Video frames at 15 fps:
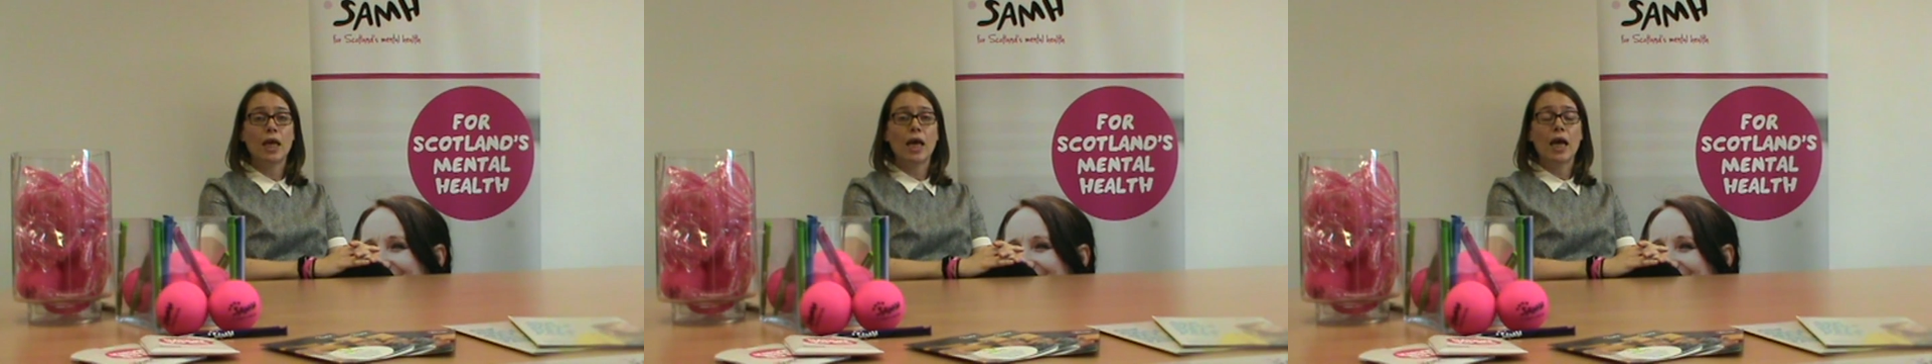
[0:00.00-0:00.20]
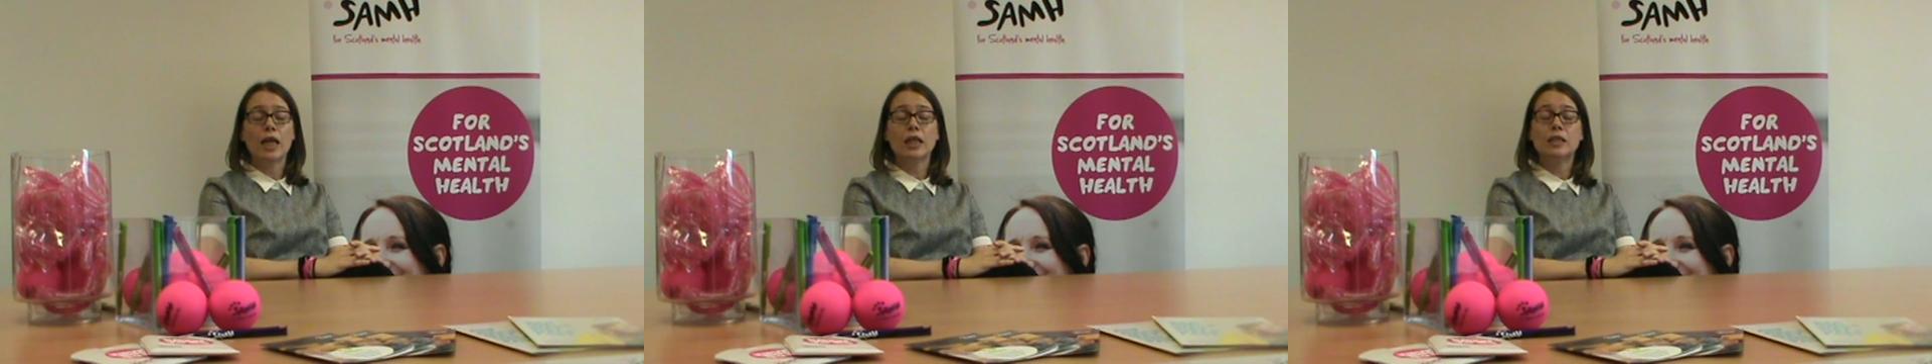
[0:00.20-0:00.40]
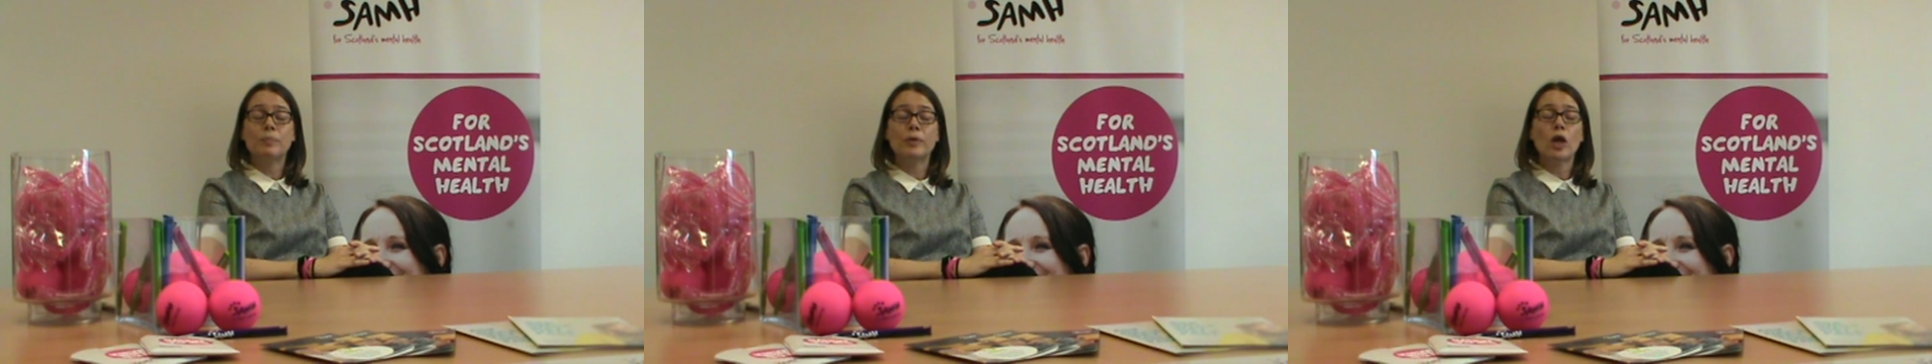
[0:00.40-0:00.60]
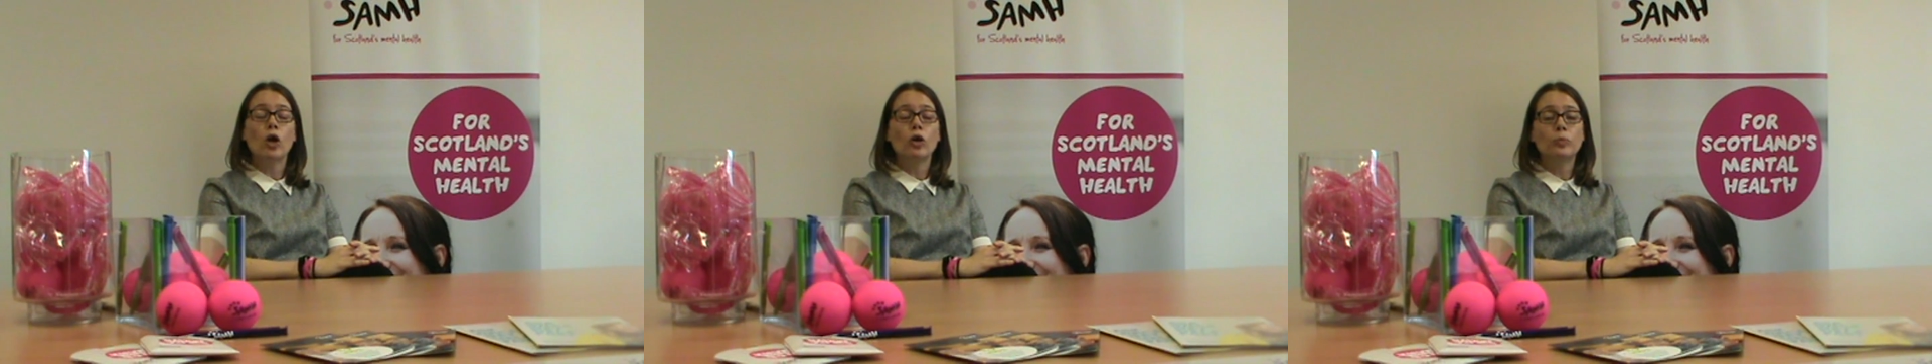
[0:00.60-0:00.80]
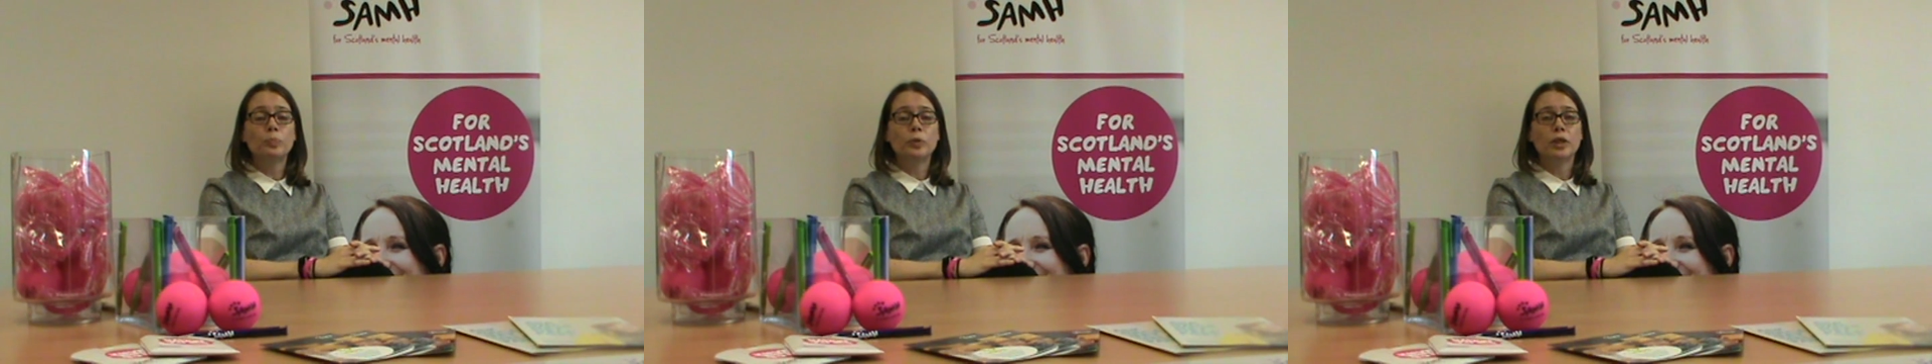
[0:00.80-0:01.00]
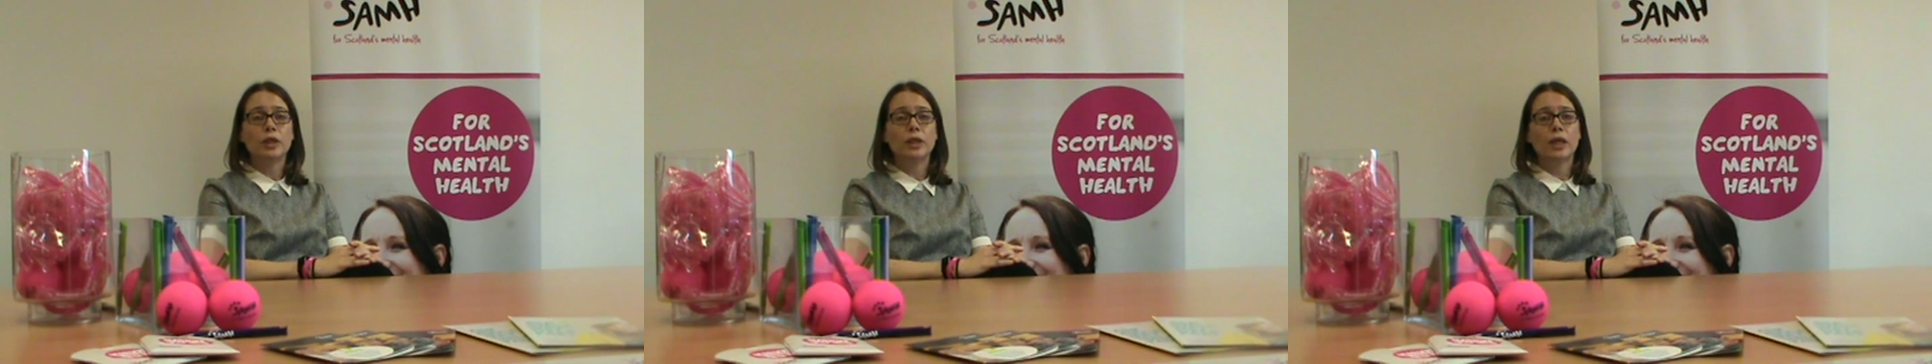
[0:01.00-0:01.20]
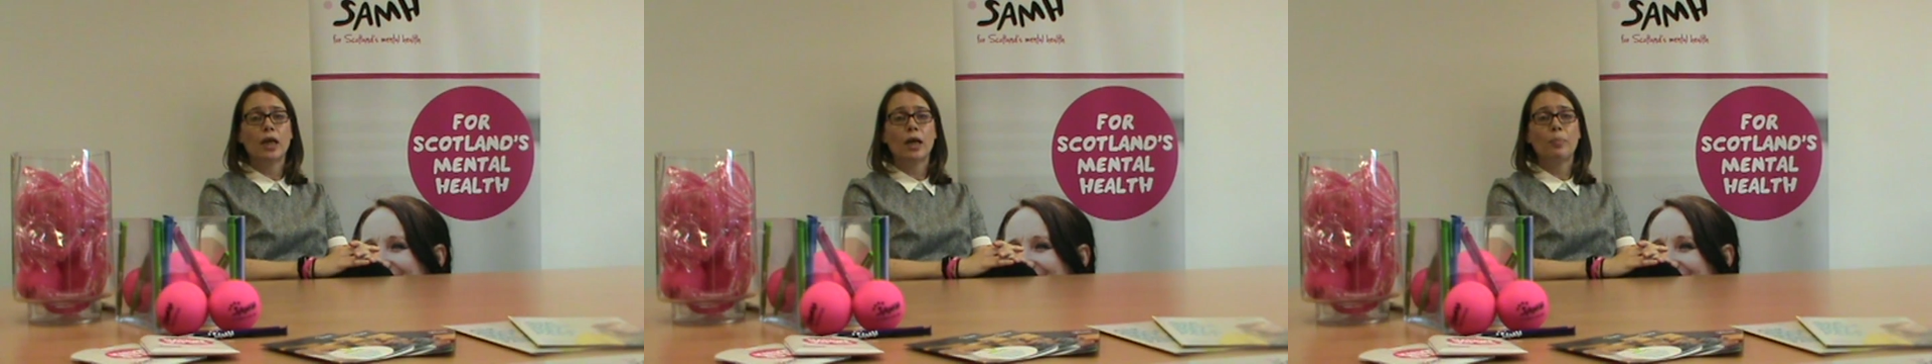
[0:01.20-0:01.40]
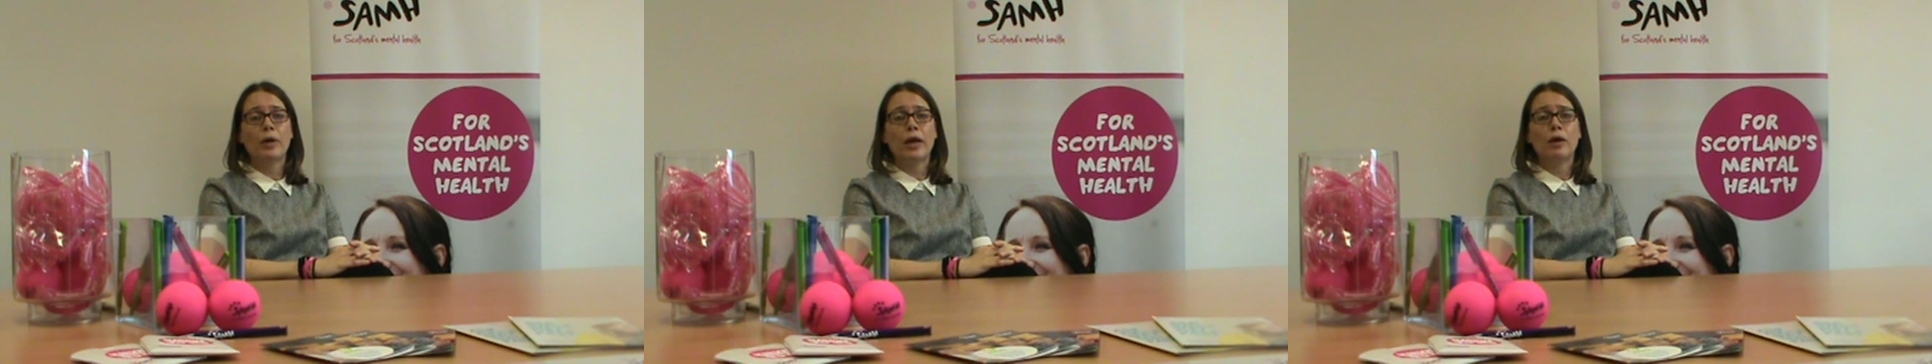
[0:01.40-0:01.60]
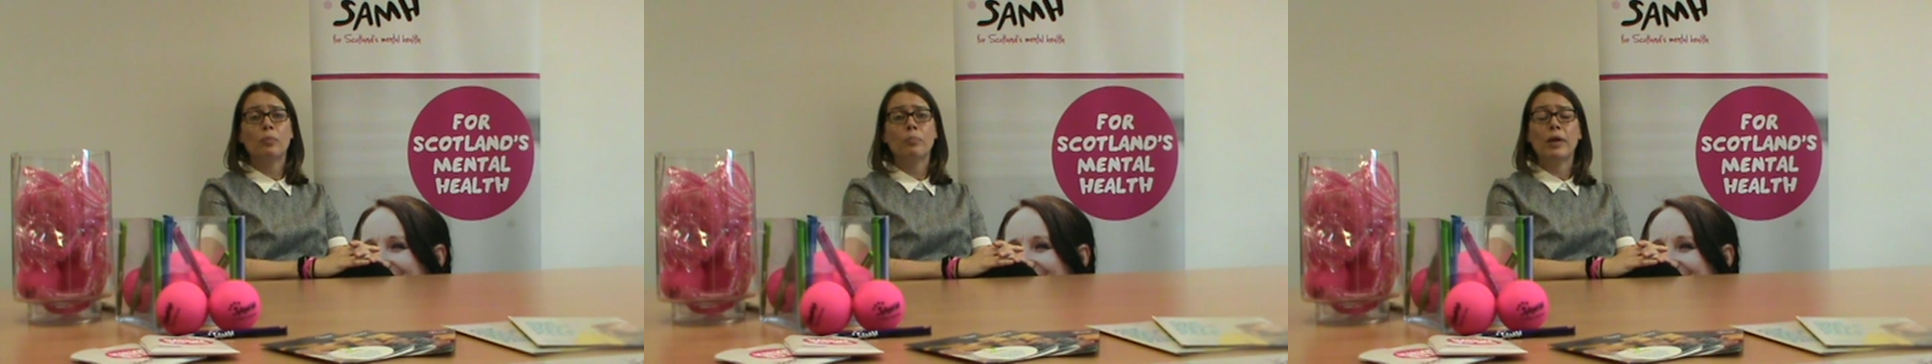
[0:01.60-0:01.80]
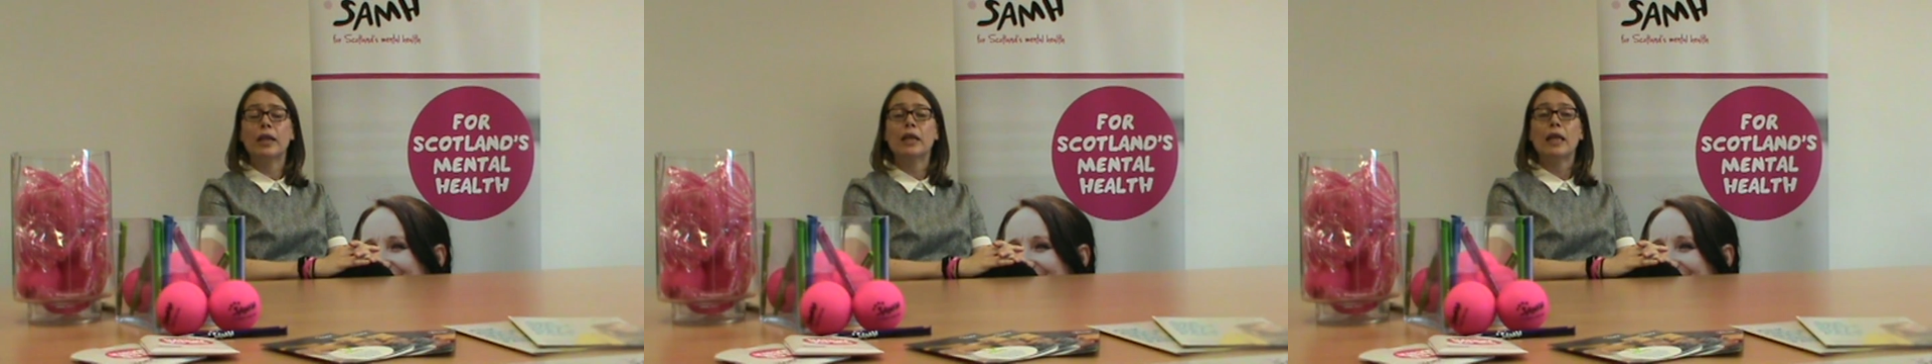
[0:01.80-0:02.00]
and to be open about
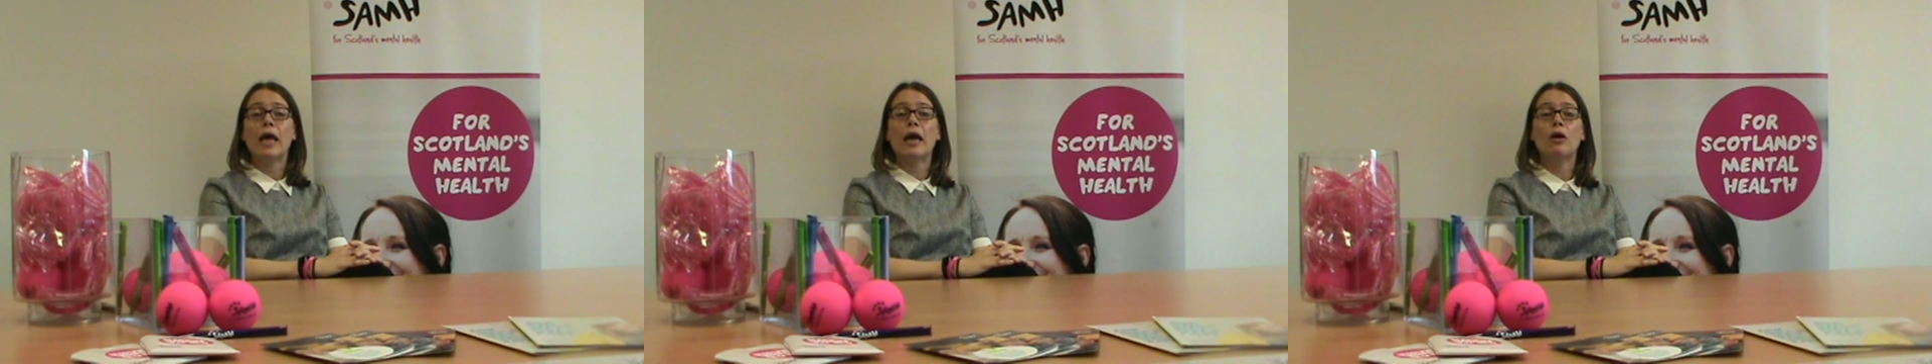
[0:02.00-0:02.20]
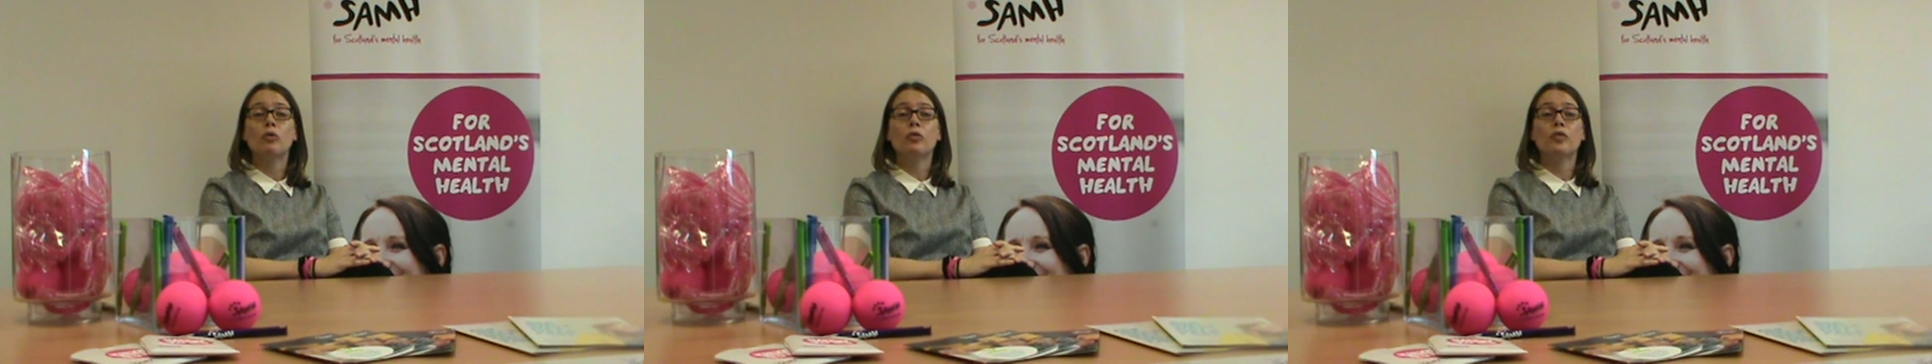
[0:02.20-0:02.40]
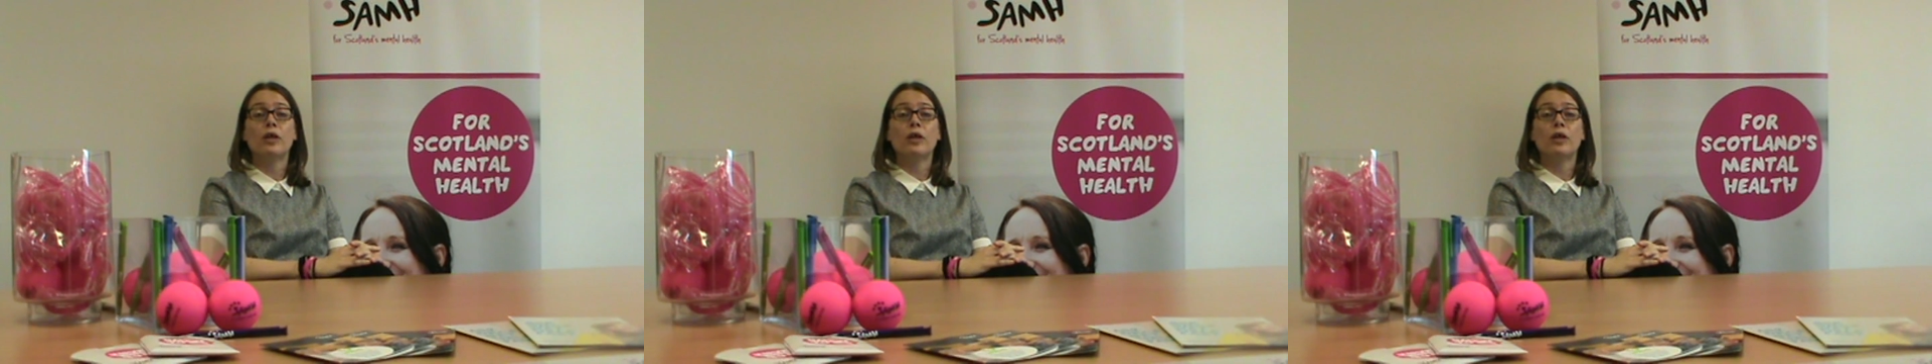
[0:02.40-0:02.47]
mental health